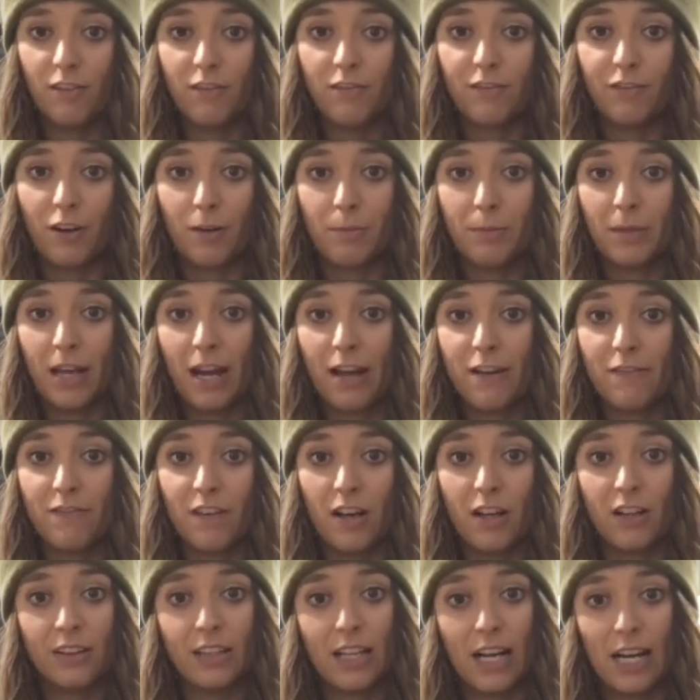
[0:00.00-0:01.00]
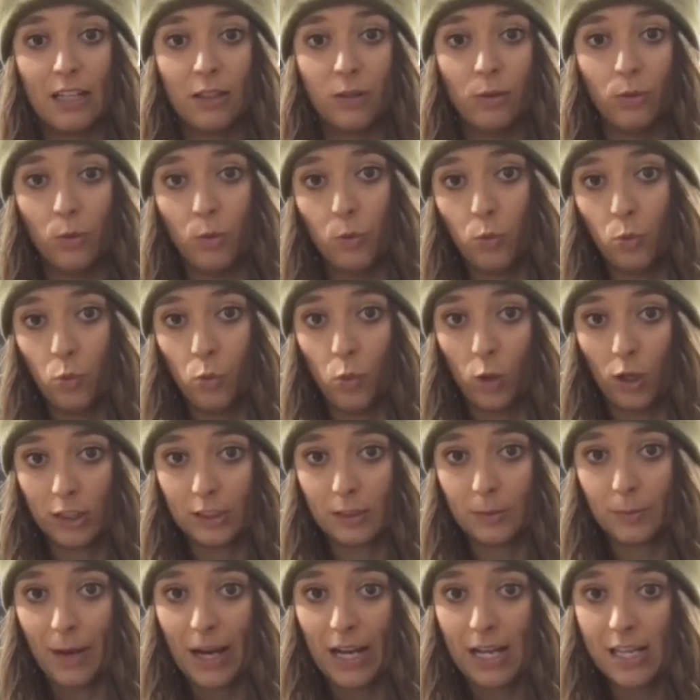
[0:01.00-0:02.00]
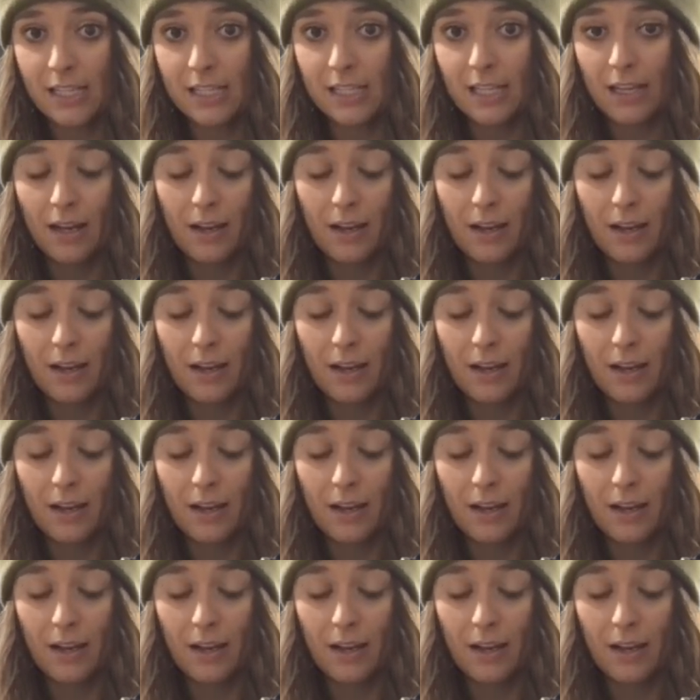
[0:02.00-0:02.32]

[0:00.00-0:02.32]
For me, I felt that worked best.